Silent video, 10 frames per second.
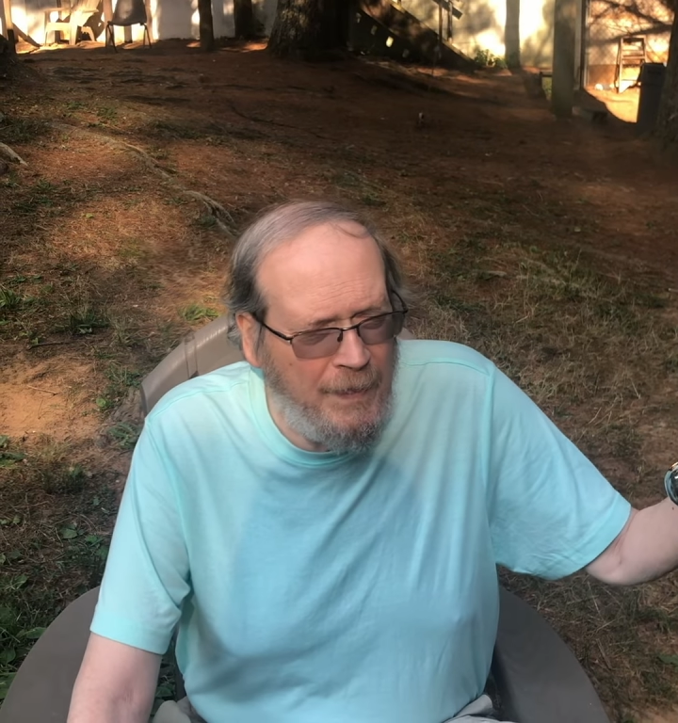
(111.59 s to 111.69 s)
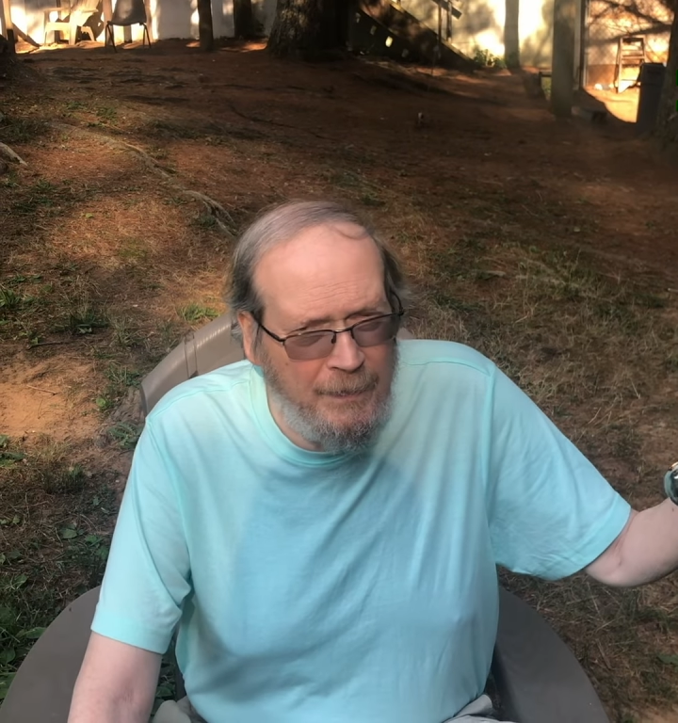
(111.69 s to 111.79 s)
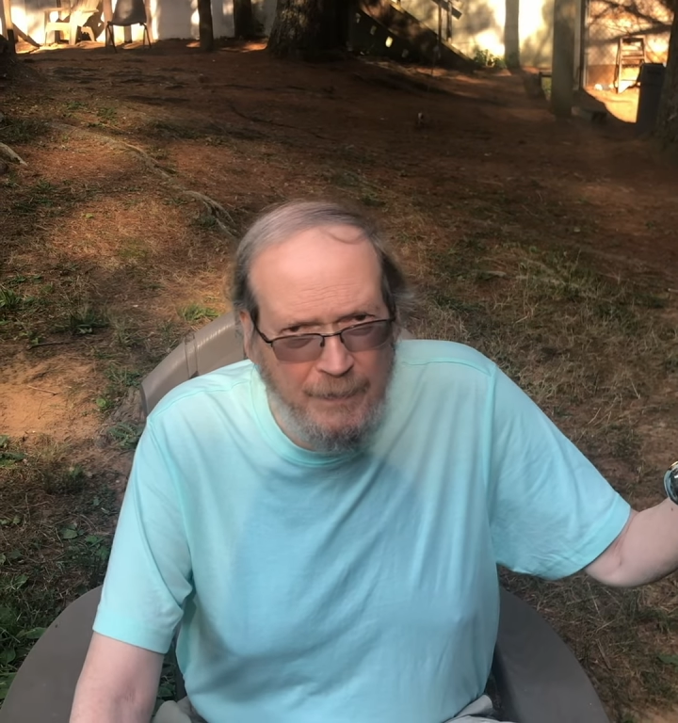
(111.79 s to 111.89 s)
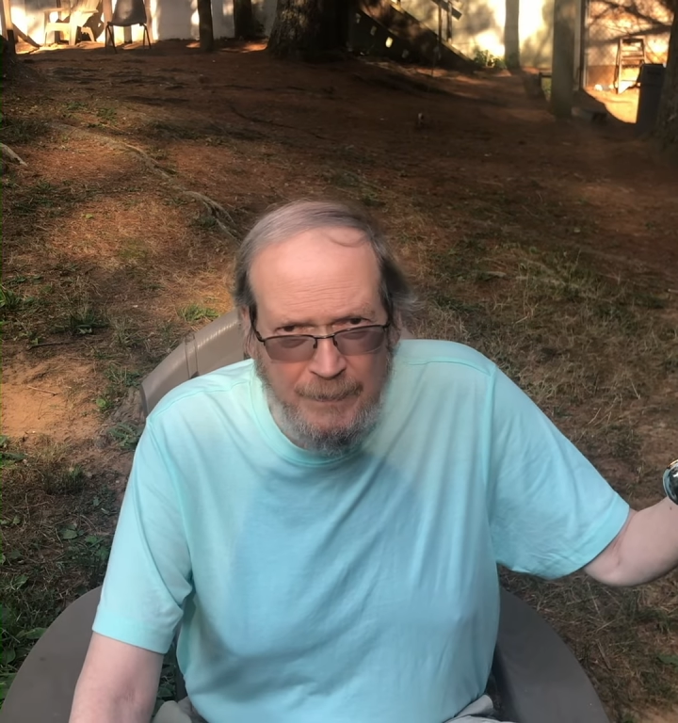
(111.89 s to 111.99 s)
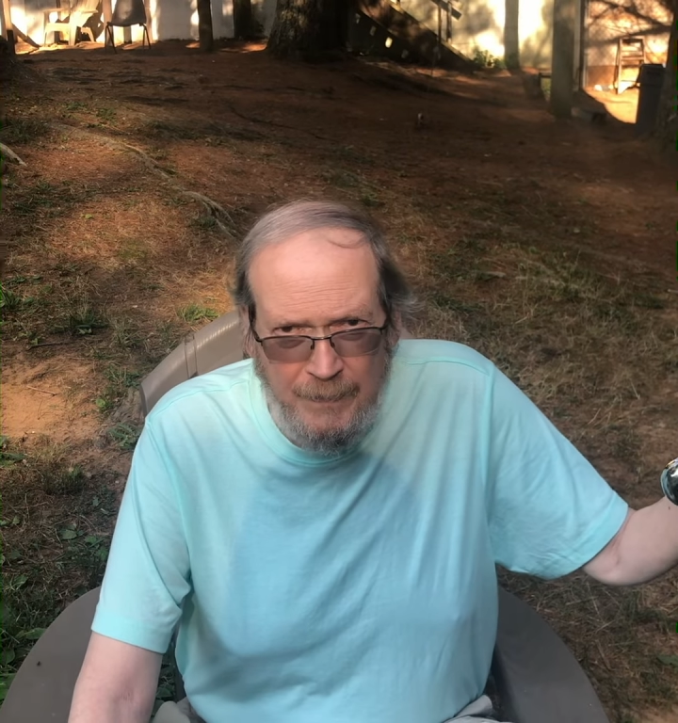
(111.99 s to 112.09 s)

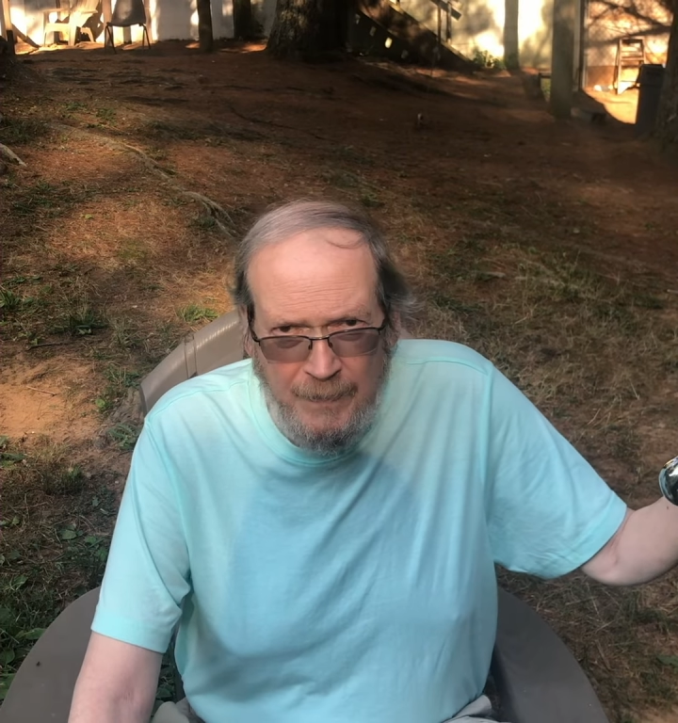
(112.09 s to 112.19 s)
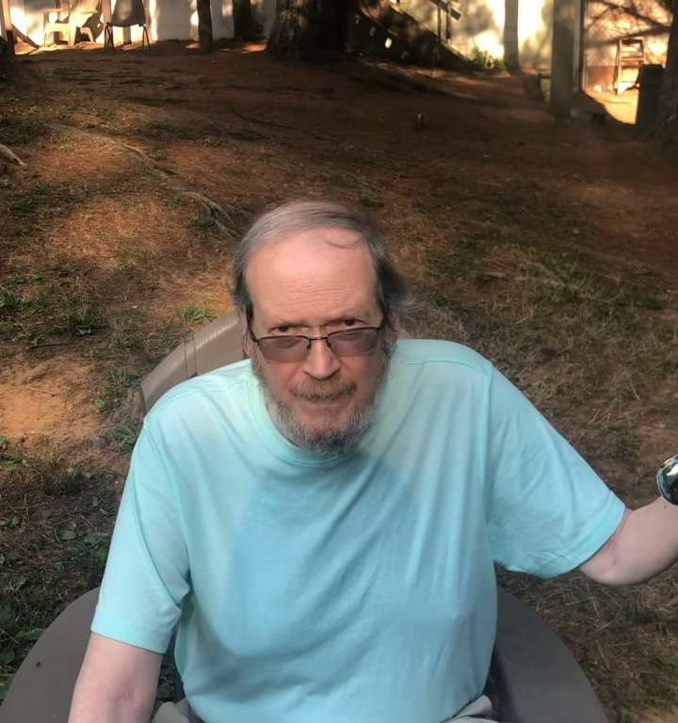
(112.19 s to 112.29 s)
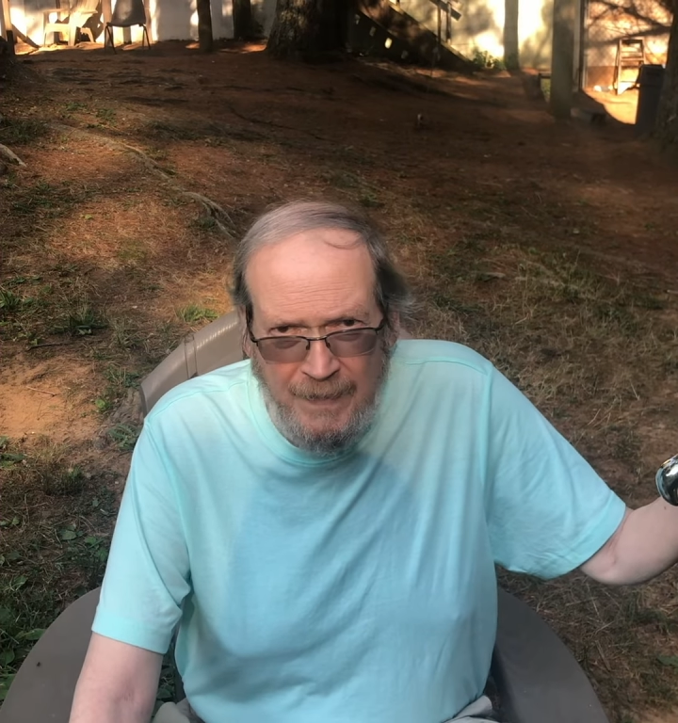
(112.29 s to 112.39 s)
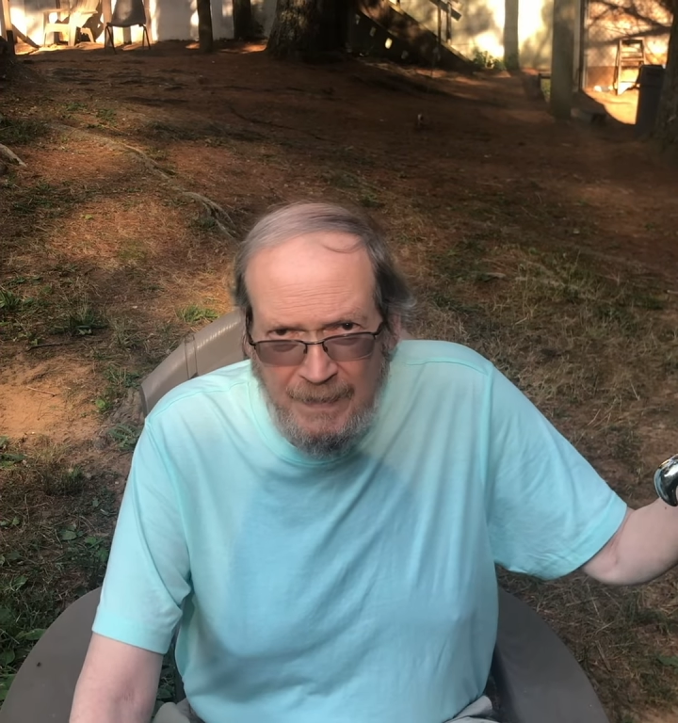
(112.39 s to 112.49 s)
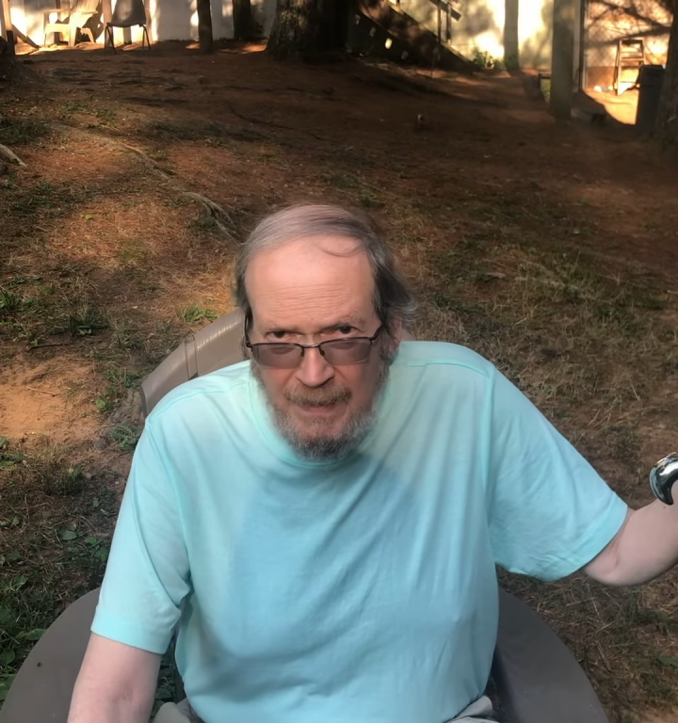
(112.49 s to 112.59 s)
Hereford
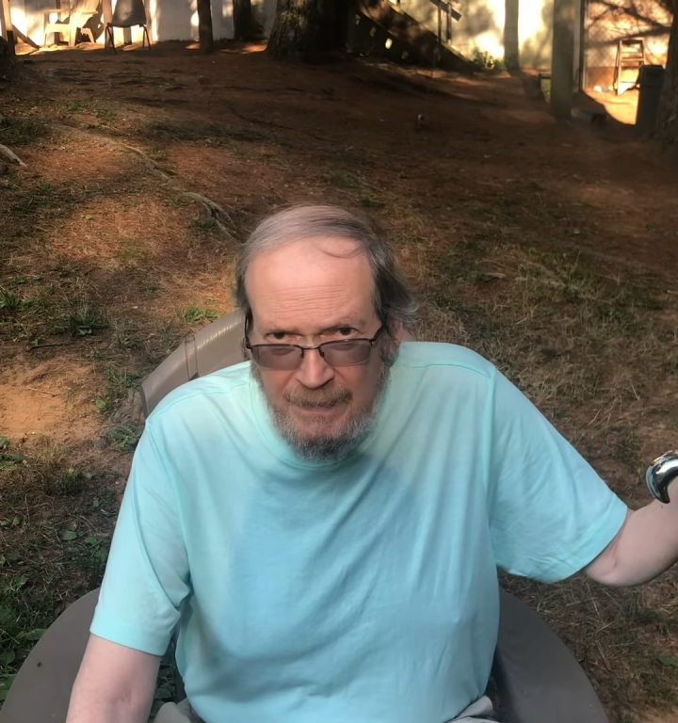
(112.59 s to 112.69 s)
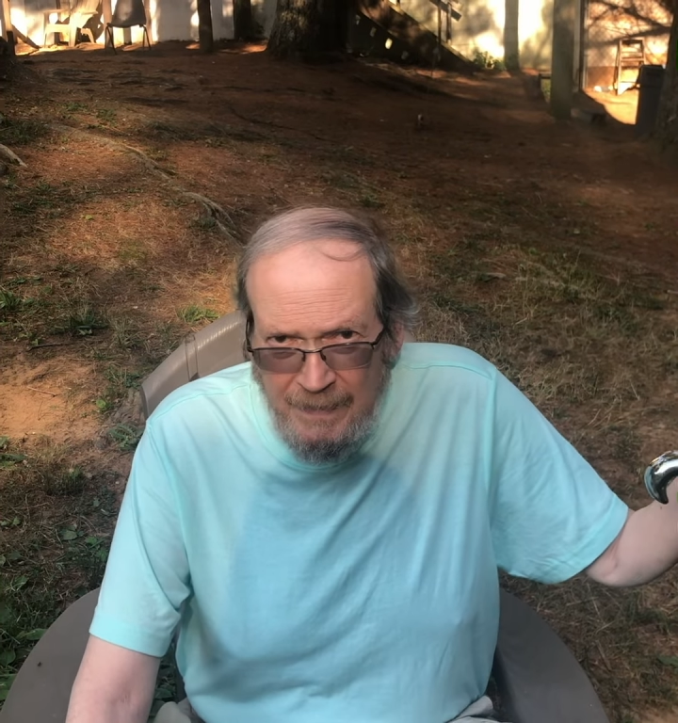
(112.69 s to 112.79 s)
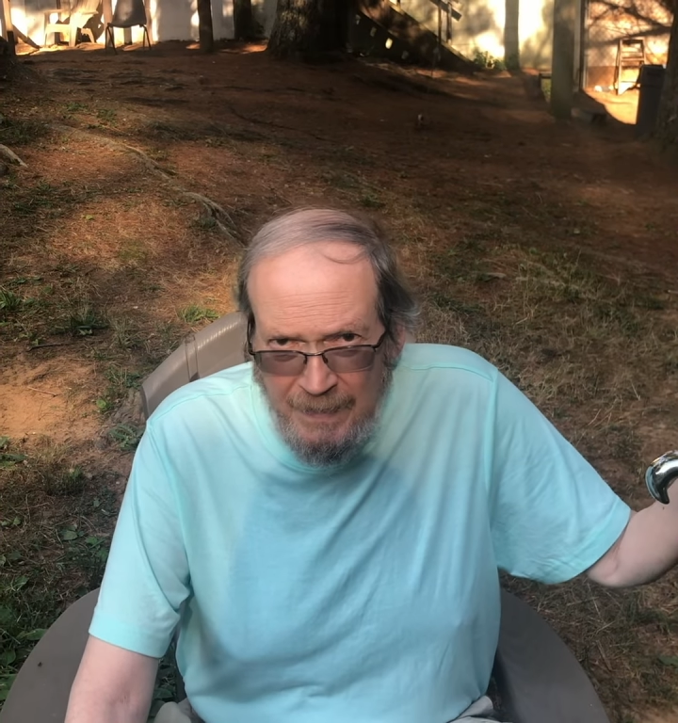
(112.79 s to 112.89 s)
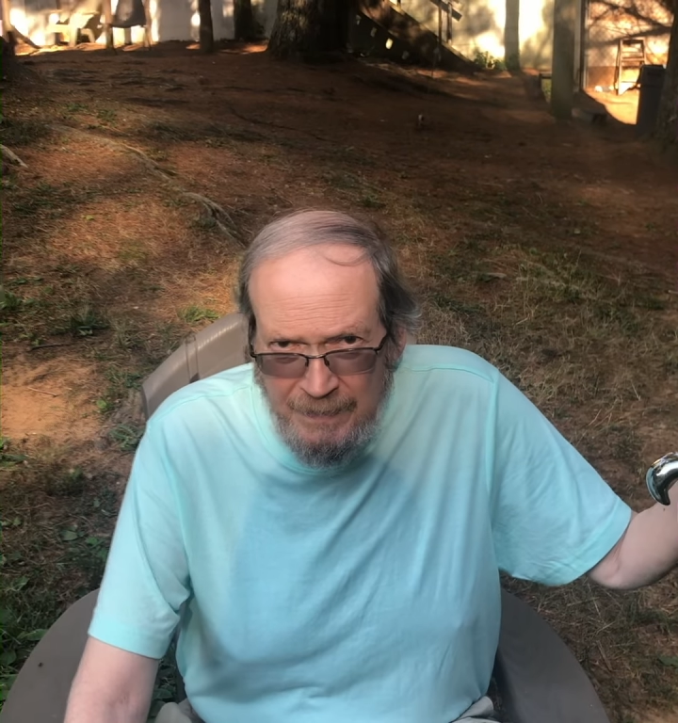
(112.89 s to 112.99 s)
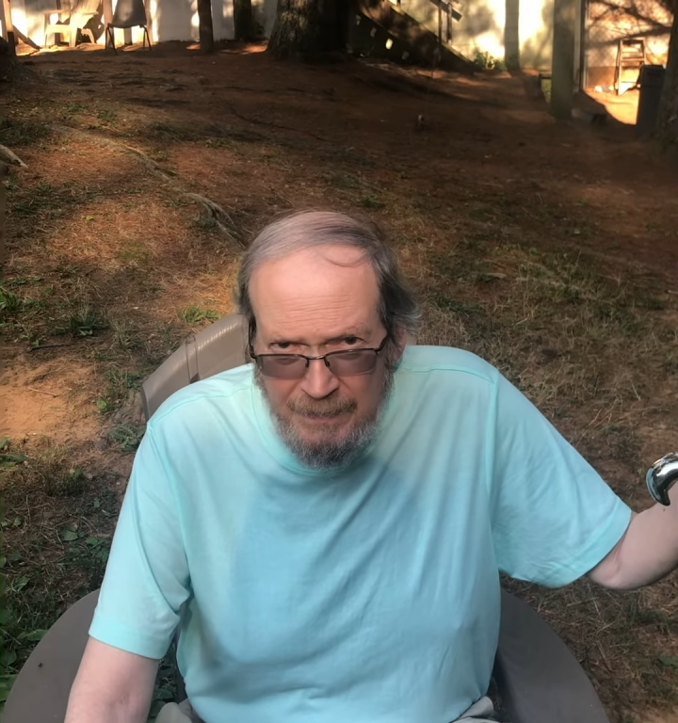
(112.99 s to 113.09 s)
and Lancaster,